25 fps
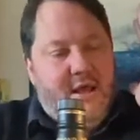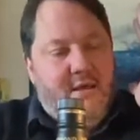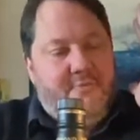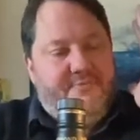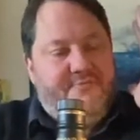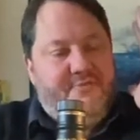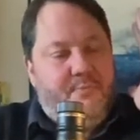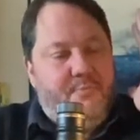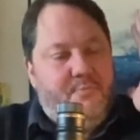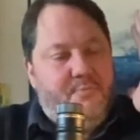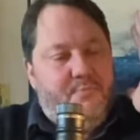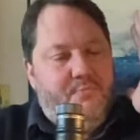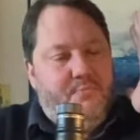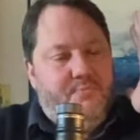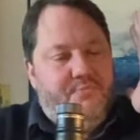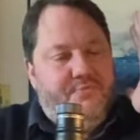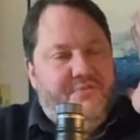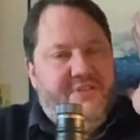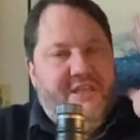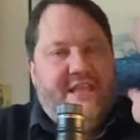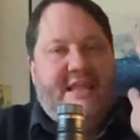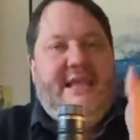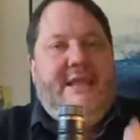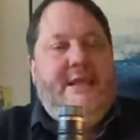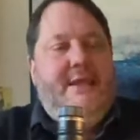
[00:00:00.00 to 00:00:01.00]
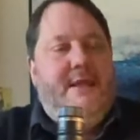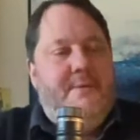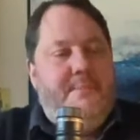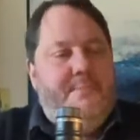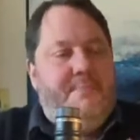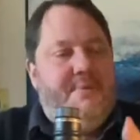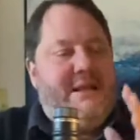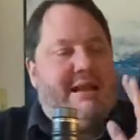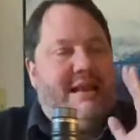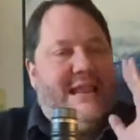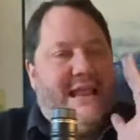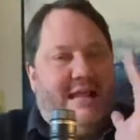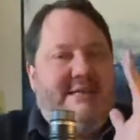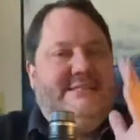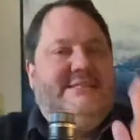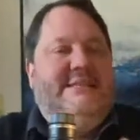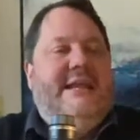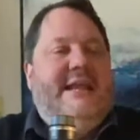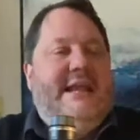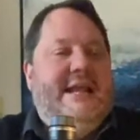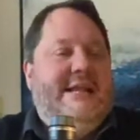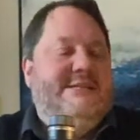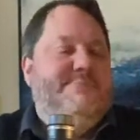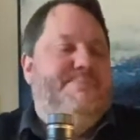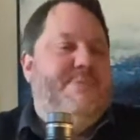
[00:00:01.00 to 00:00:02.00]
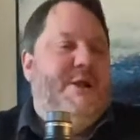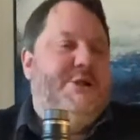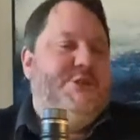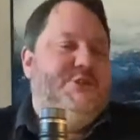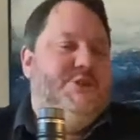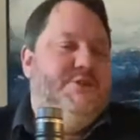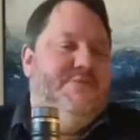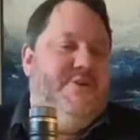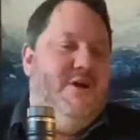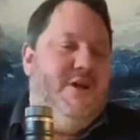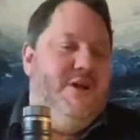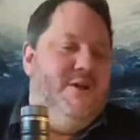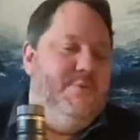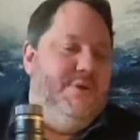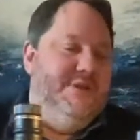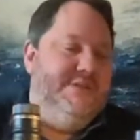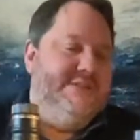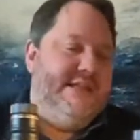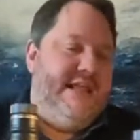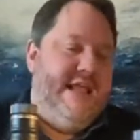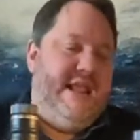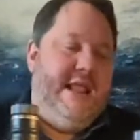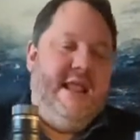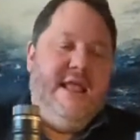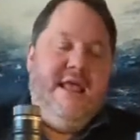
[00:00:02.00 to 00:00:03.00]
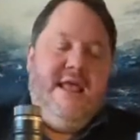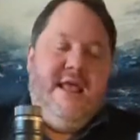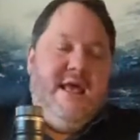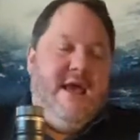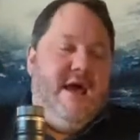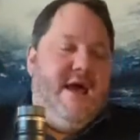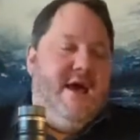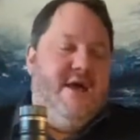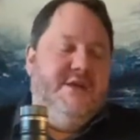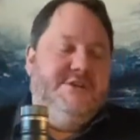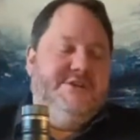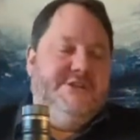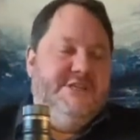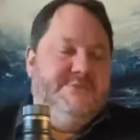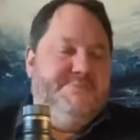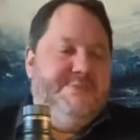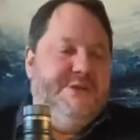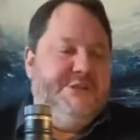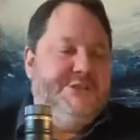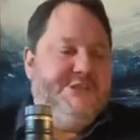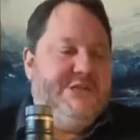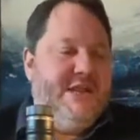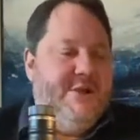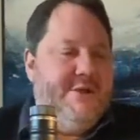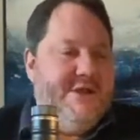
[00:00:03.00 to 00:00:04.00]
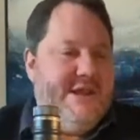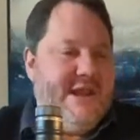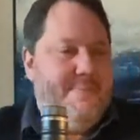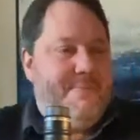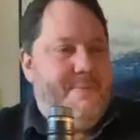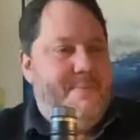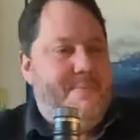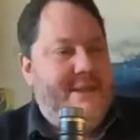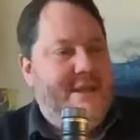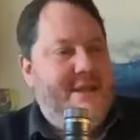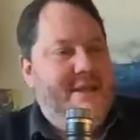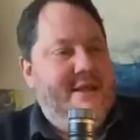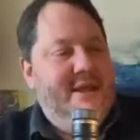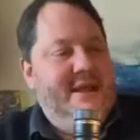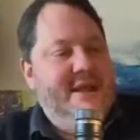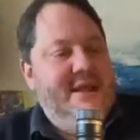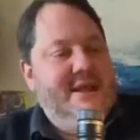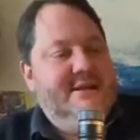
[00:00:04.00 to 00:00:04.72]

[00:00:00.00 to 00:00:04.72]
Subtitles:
from the classic expression of Isla whiskey, just been sherried up a bit.